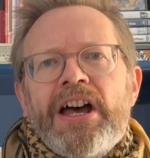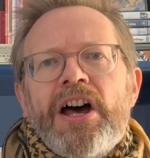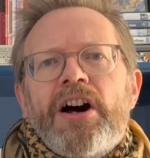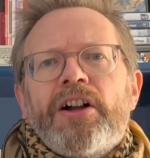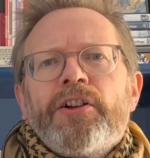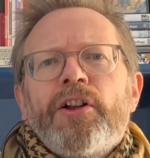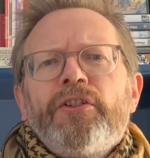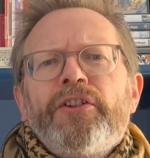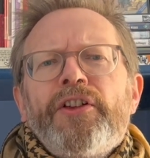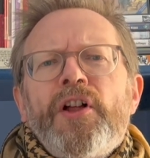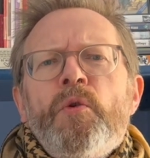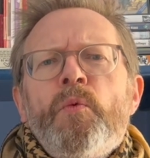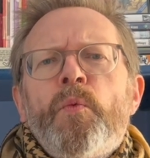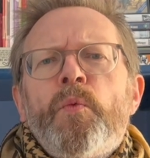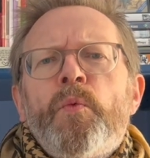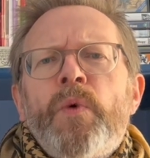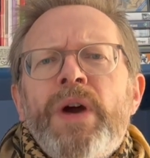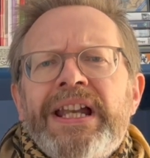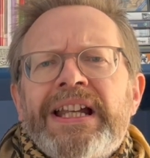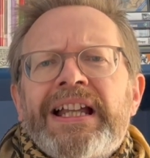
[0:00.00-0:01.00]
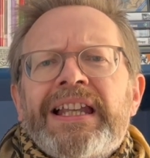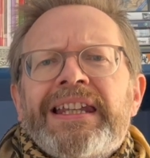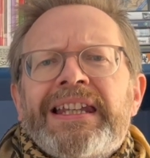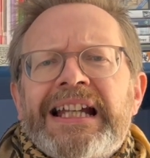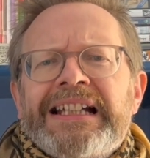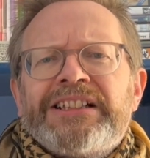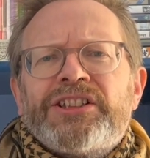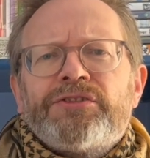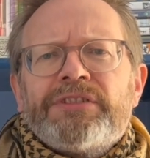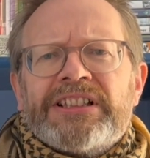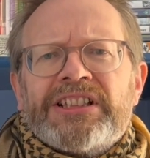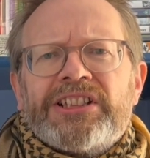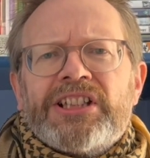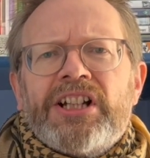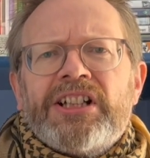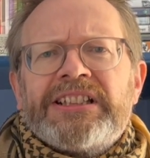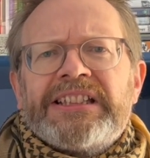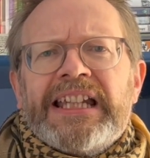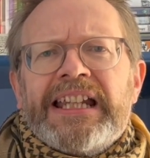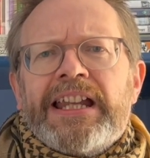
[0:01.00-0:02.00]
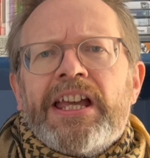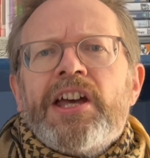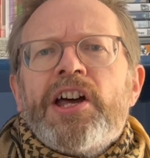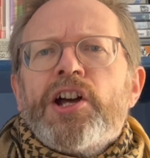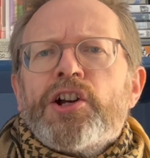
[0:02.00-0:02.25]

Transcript: and although Winner later asserted